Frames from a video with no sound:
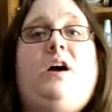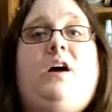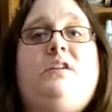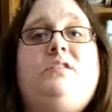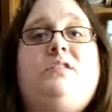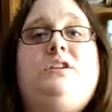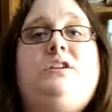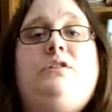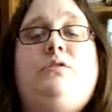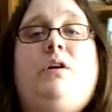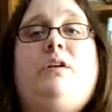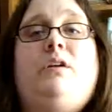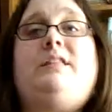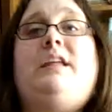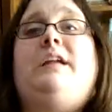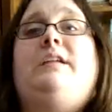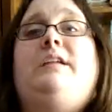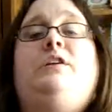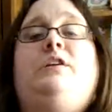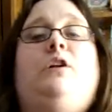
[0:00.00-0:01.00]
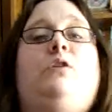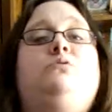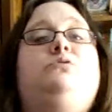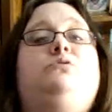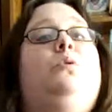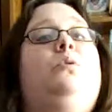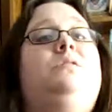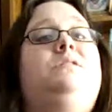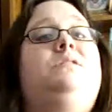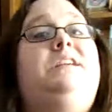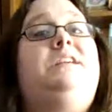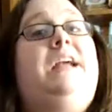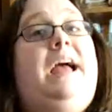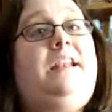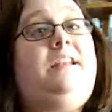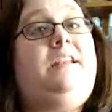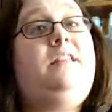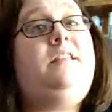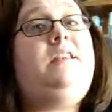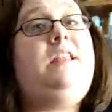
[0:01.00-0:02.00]
honestly thought that you know towards the
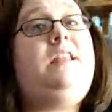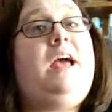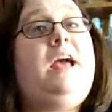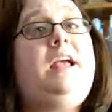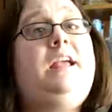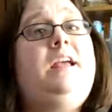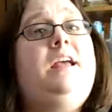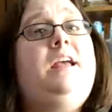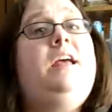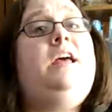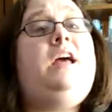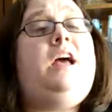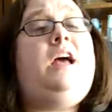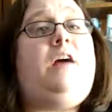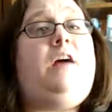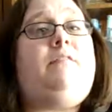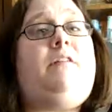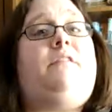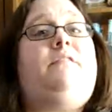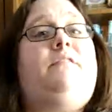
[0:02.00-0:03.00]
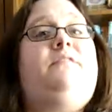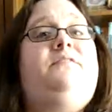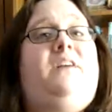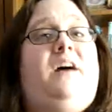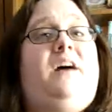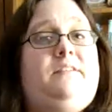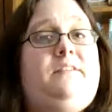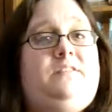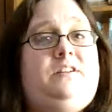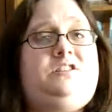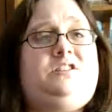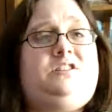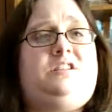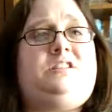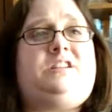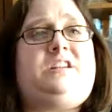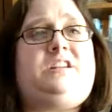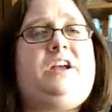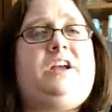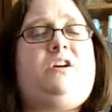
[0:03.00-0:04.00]
end of the day, around five ish,
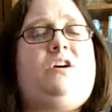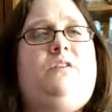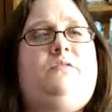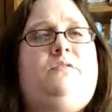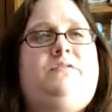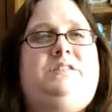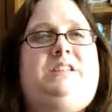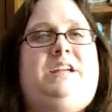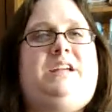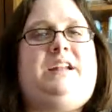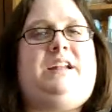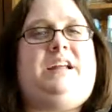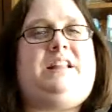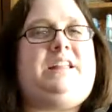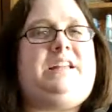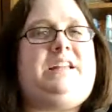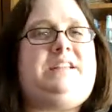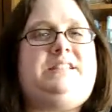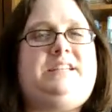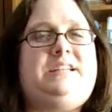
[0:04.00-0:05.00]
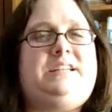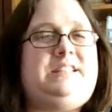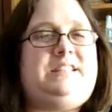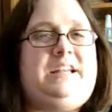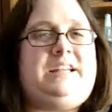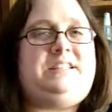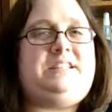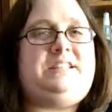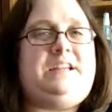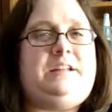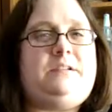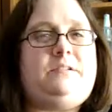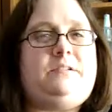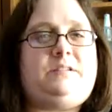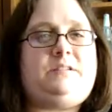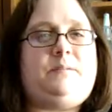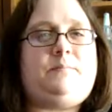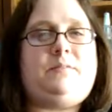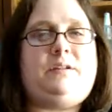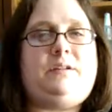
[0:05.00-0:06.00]
since kickoff was at I think six eighteen or
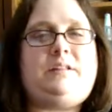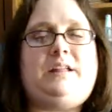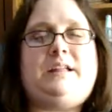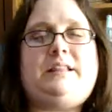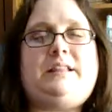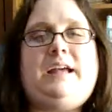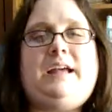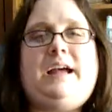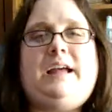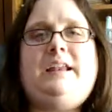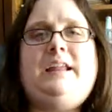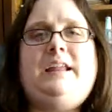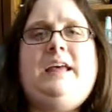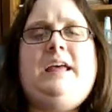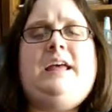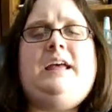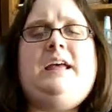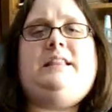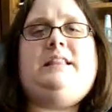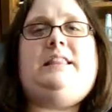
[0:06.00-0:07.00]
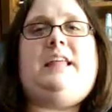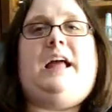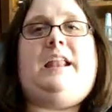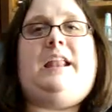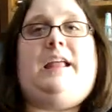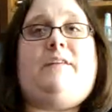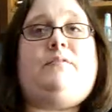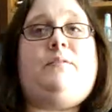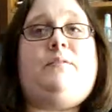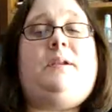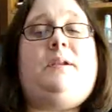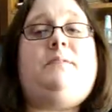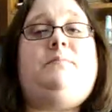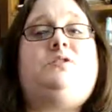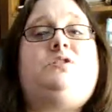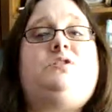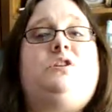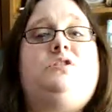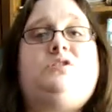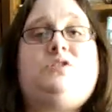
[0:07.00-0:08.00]
something like that, that everybody
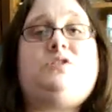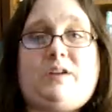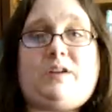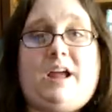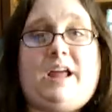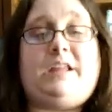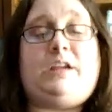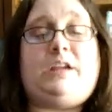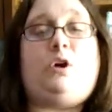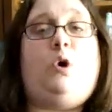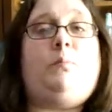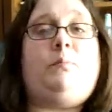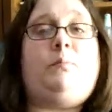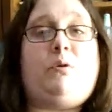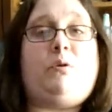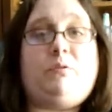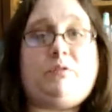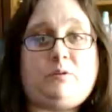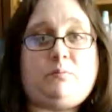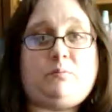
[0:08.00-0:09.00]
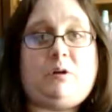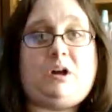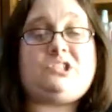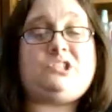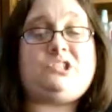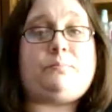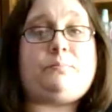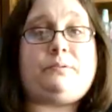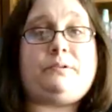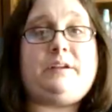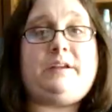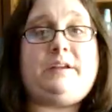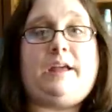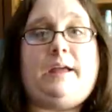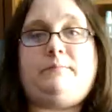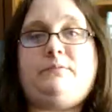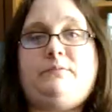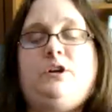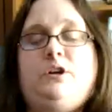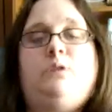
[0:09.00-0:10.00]
was gonna start heading home and going to watch the
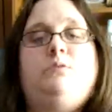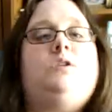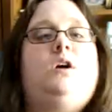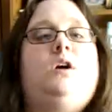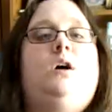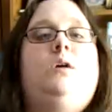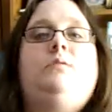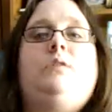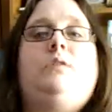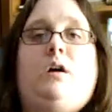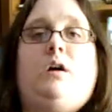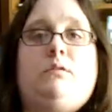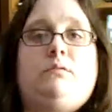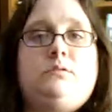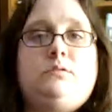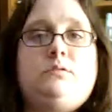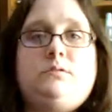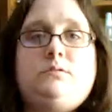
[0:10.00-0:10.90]
pregame shows. Oh no.